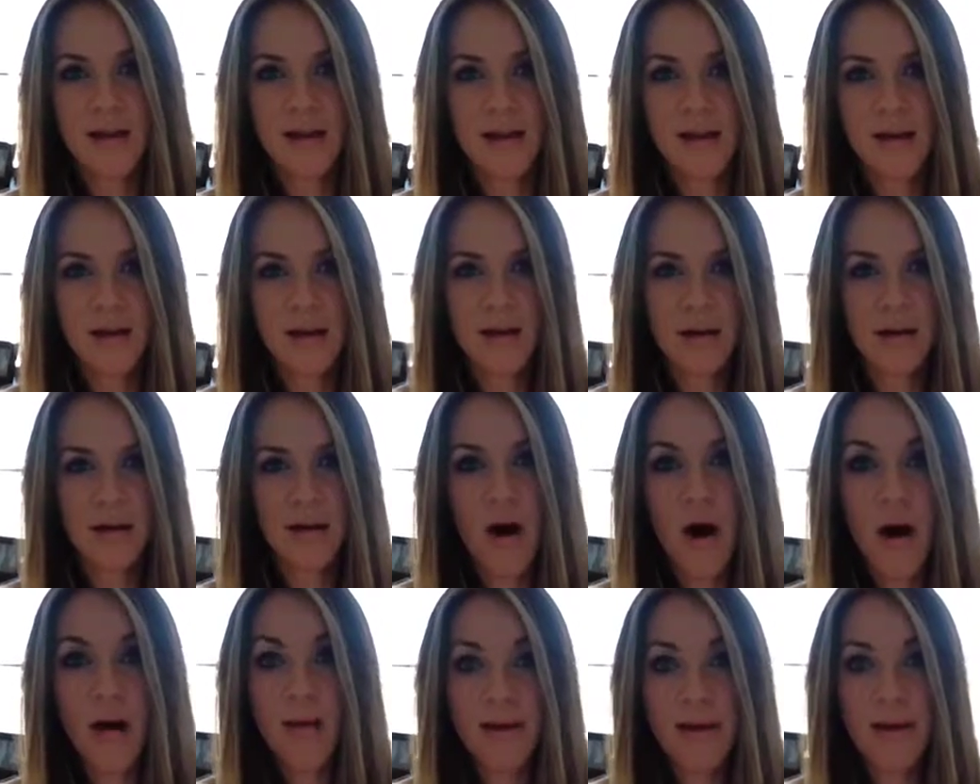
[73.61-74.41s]
you know,
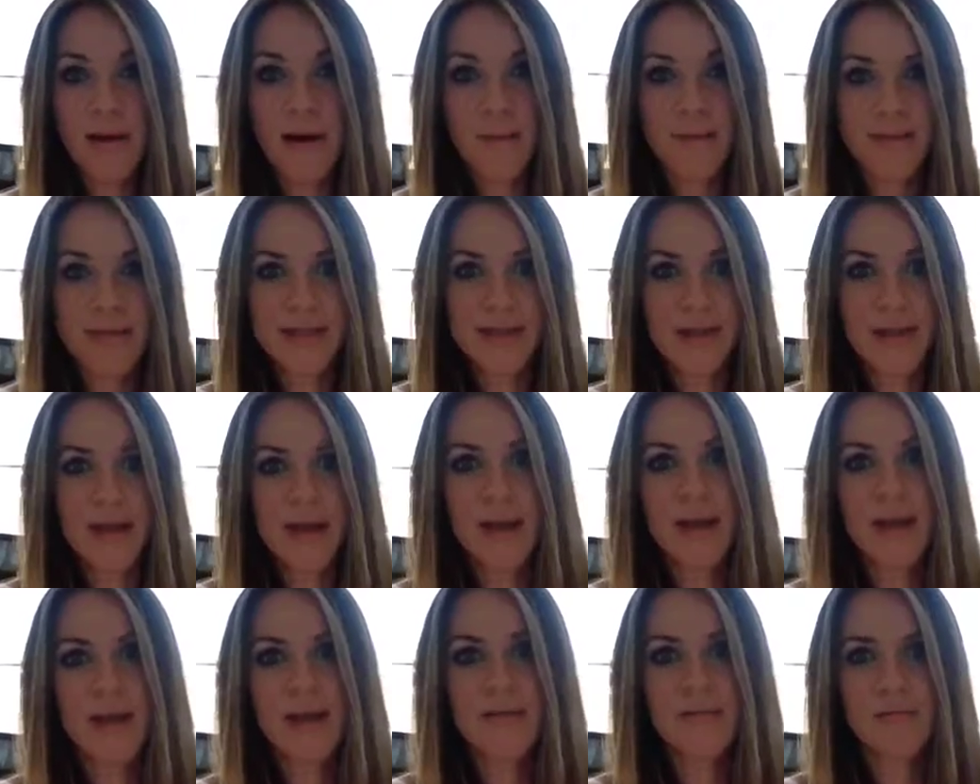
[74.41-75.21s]
all
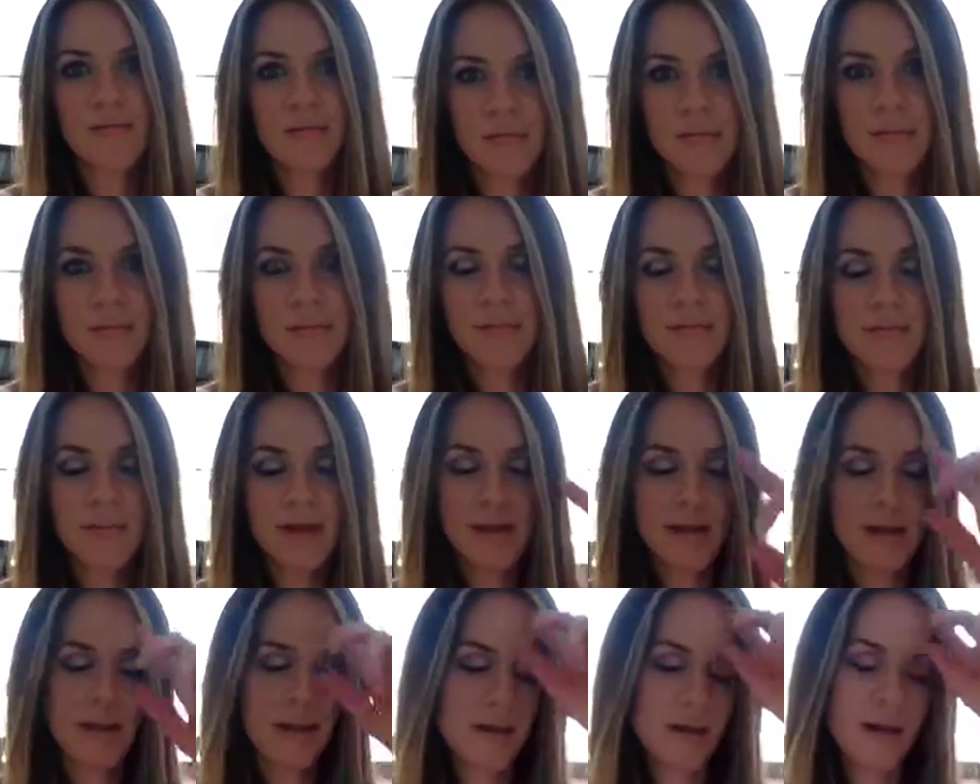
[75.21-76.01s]
encompassing and,
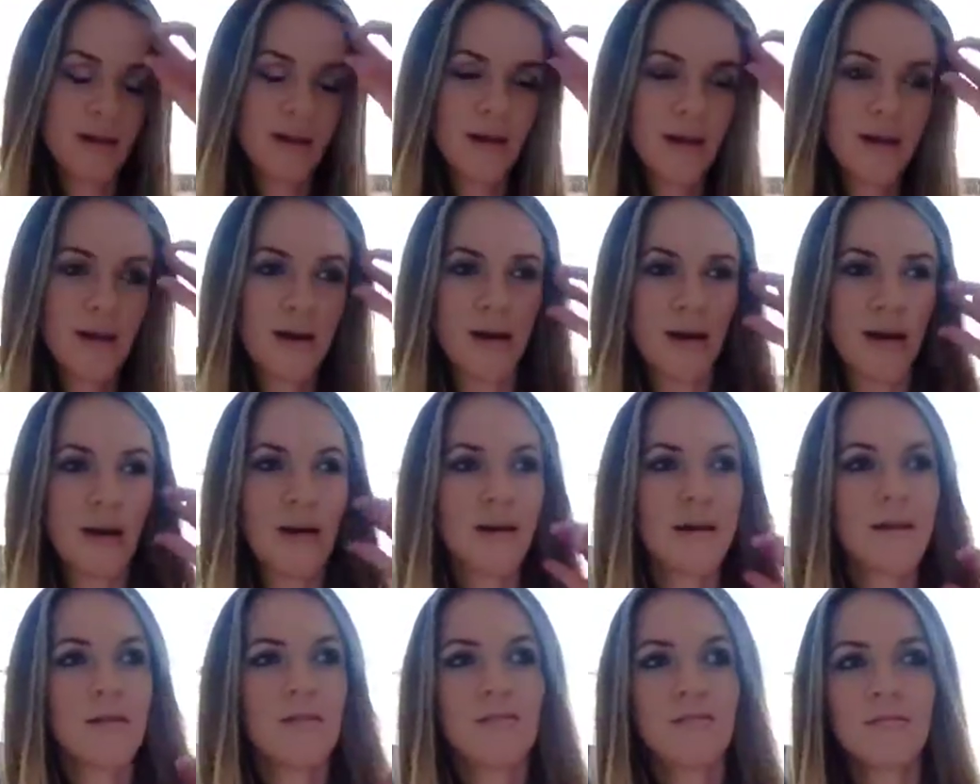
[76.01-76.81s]

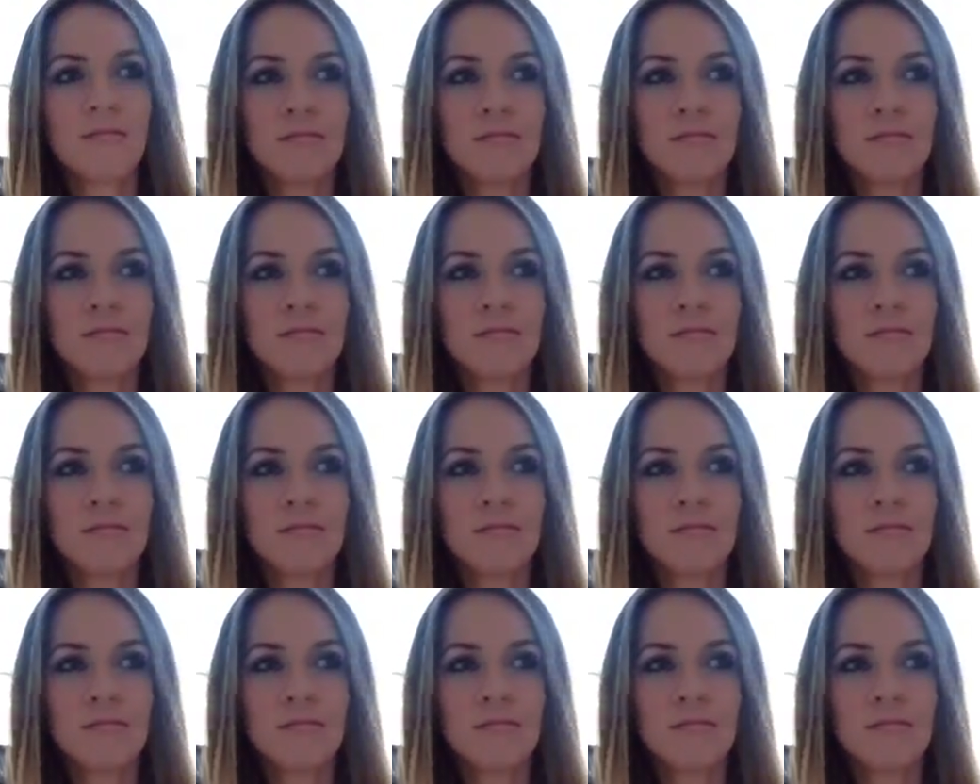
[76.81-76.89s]
uh,